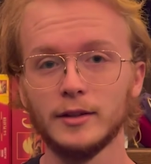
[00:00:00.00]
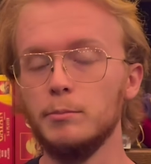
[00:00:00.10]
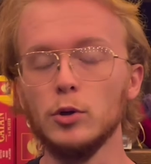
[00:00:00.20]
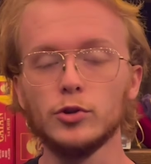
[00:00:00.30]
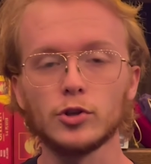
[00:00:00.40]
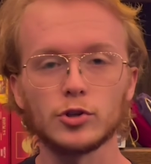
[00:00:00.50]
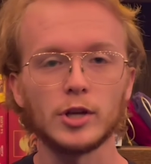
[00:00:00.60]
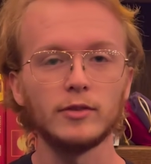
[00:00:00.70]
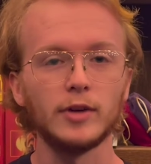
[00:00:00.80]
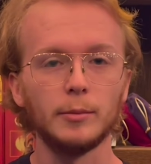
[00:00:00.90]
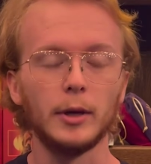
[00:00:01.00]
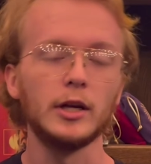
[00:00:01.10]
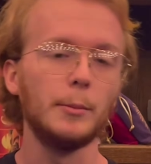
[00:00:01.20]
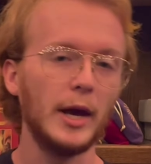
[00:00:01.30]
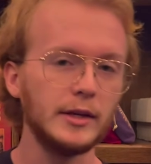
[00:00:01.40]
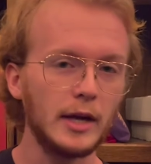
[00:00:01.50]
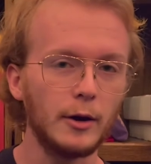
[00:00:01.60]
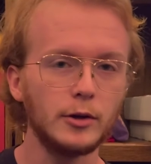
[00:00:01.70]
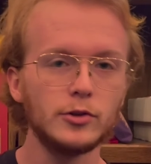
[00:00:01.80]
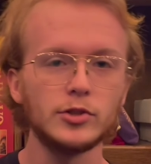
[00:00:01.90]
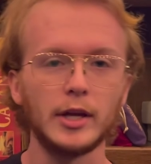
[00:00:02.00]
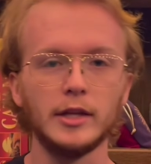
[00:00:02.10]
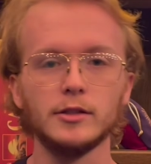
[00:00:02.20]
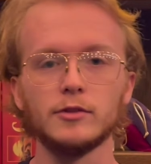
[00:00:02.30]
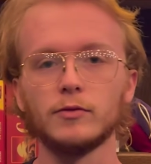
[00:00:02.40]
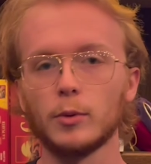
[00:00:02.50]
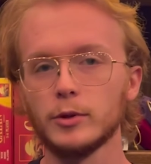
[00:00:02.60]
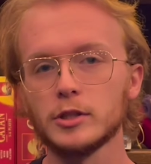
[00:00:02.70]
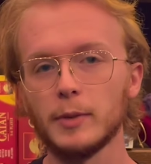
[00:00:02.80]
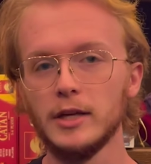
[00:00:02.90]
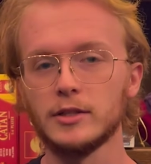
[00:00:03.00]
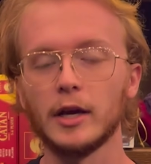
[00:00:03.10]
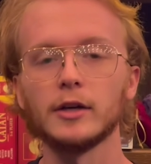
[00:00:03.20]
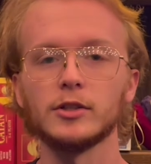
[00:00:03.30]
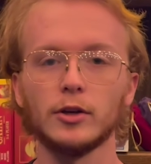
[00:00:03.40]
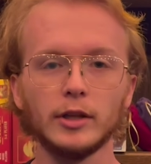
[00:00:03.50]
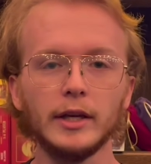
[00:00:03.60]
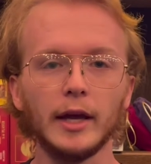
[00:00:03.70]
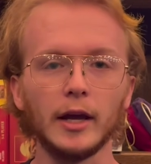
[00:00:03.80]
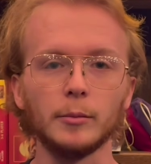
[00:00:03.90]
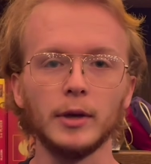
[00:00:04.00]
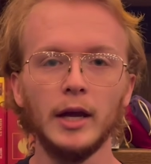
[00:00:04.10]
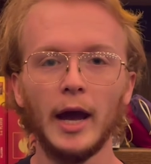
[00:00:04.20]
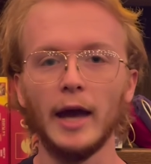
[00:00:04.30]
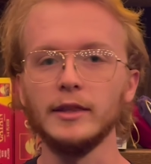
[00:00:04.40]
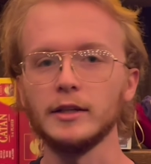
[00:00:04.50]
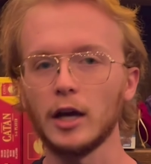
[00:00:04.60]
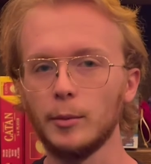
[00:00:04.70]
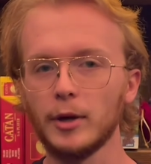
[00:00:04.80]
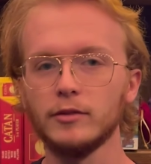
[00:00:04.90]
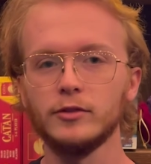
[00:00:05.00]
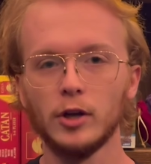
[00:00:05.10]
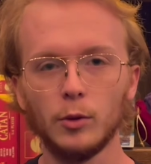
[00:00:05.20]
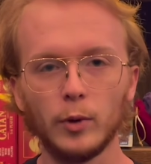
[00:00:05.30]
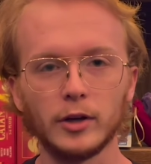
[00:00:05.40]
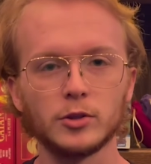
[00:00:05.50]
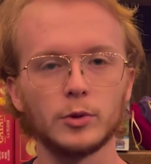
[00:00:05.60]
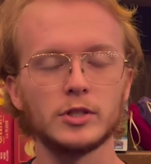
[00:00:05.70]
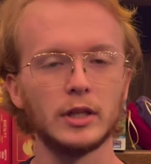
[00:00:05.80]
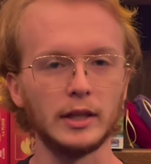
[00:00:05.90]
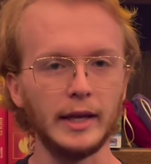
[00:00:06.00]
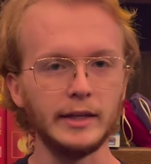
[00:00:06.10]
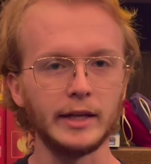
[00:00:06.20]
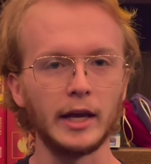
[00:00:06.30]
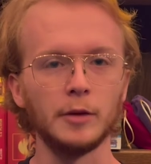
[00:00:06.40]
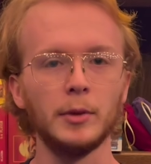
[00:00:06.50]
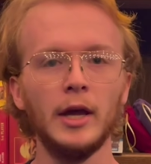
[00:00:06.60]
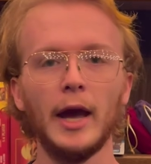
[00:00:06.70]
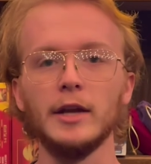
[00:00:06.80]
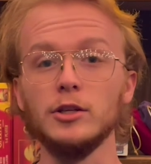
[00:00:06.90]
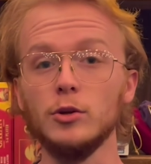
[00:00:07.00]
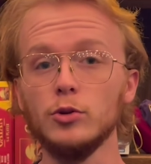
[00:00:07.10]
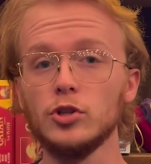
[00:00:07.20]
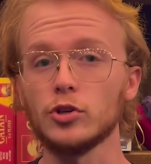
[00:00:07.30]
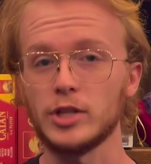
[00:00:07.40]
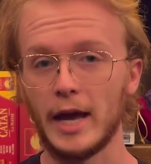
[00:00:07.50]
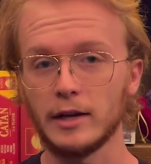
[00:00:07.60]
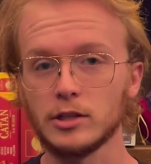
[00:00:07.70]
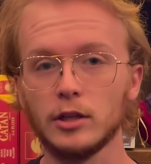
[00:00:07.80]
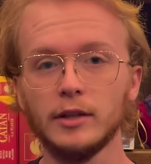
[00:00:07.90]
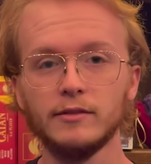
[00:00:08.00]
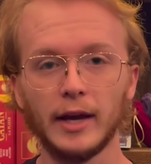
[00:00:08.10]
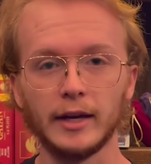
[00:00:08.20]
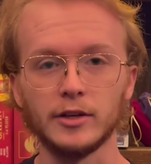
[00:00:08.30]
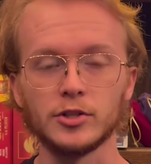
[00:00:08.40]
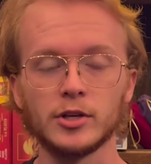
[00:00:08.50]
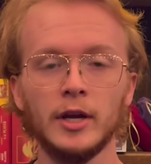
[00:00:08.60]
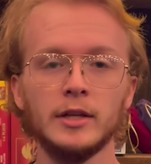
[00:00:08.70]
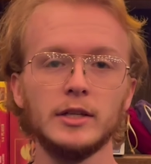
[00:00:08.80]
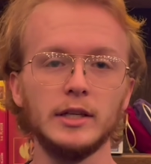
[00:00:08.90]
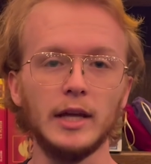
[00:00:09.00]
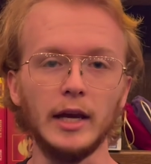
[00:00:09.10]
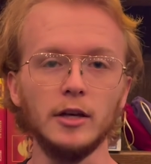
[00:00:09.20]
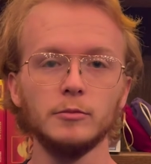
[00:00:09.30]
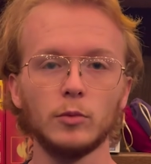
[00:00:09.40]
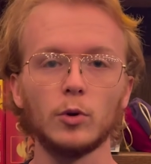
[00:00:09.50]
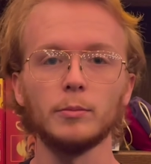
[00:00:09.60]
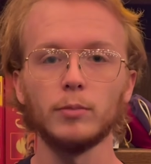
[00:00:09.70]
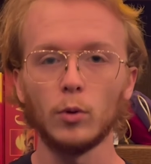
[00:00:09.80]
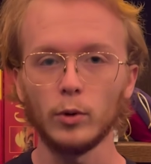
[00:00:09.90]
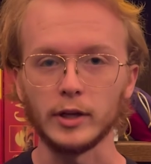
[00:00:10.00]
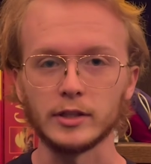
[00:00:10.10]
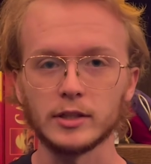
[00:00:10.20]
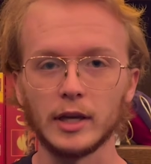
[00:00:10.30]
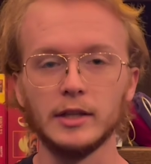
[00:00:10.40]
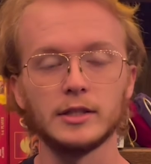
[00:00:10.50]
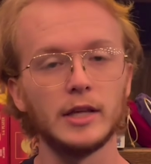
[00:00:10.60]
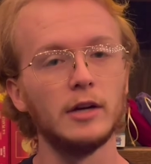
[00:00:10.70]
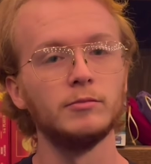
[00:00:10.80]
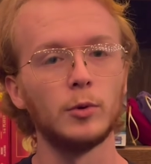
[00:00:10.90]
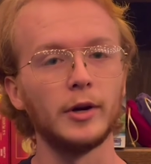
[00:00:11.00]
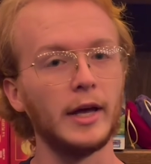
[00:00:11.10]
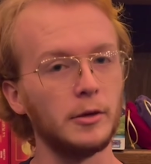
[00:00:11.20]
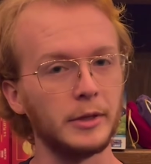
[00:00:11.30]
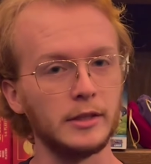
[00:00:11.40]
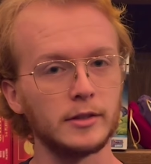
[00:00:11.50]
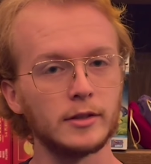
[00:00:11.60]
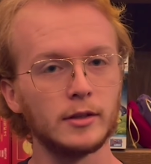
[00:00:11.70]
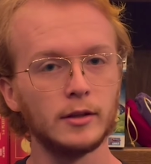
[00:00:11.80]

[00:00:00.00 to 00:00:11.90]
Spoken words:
Boost yourself up on command counters and forward space docks early game, and then come out of nowhere towards the late game and use your tactical advantage to gain more points instead of more enemies.